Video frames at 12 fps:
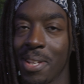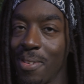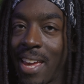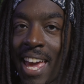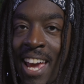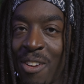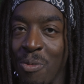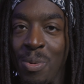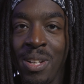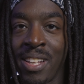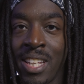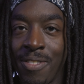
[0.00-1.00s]
but you
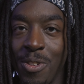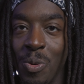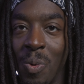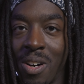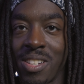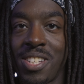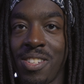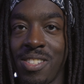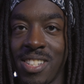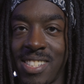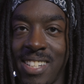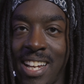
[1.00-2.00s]
can really if you want
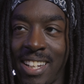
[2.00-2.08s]
to, just